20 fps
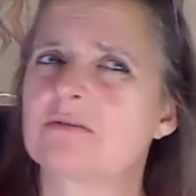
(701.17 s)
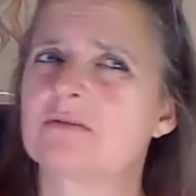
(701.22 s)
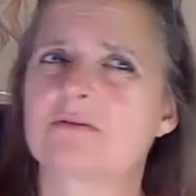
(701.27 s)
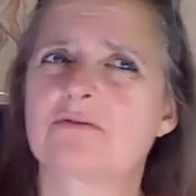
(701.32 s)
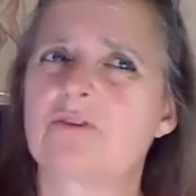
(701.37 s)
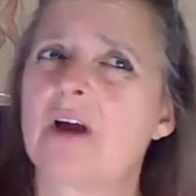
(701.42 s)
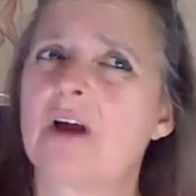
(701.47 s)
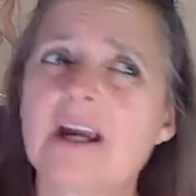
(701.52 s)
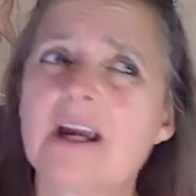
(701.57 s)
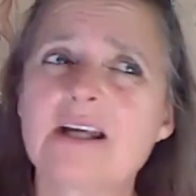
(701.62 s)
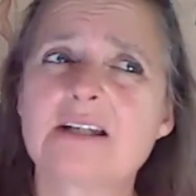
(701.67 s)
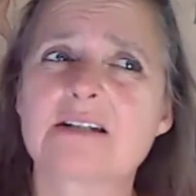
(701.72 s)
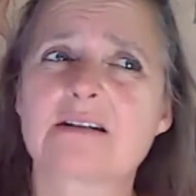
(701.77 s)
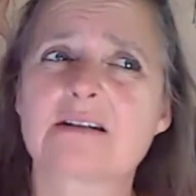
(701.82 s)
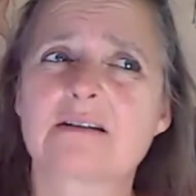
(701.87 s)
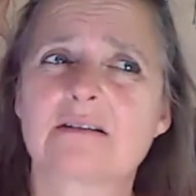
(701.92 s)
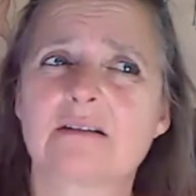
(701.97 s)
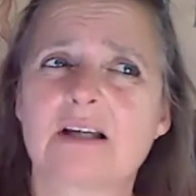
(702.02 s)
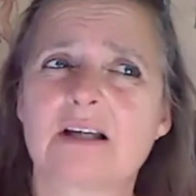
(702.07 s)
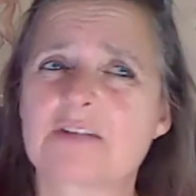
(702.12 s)
Tried,
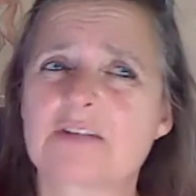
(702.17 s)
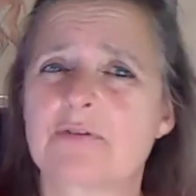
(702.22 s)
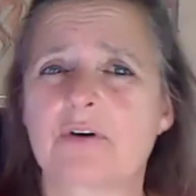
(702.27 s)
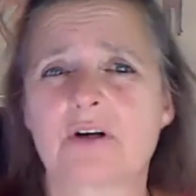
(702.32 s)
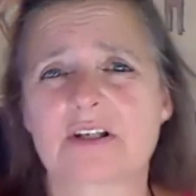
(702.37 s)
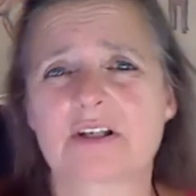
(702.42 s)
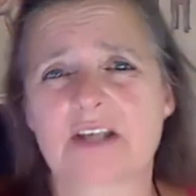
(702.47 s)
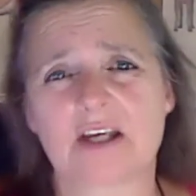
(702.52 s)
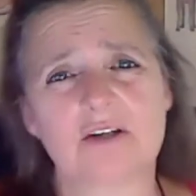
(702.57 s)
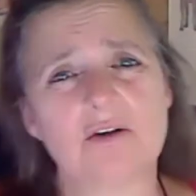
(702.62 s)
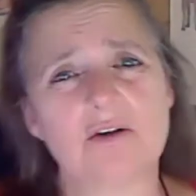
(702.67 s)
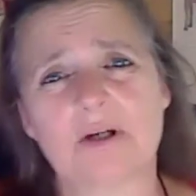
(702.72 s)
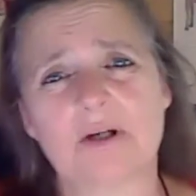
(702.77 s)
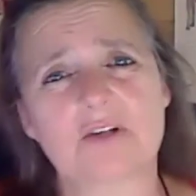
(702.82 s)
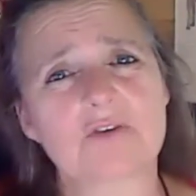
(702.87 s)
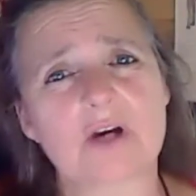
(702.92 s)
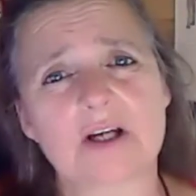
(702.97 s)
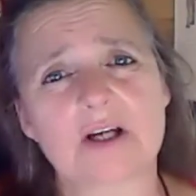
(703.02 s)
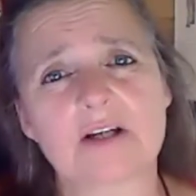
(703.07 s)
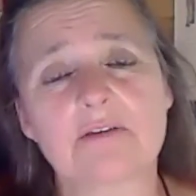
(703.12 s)
as far as I know, I
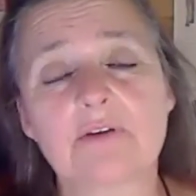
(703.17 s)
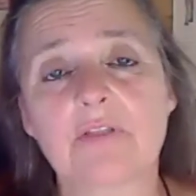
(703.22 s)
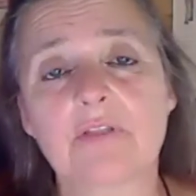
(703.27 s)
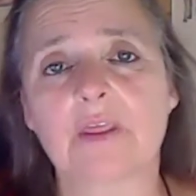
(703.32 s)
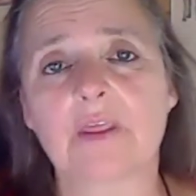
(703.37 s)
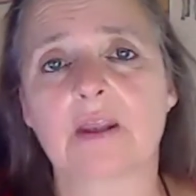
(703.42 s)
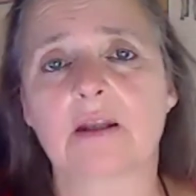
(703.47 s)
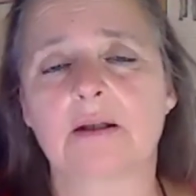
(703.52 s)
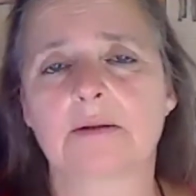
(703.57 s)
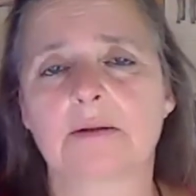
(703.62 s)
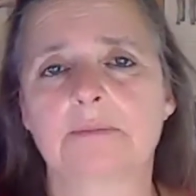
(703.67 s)
tried everything.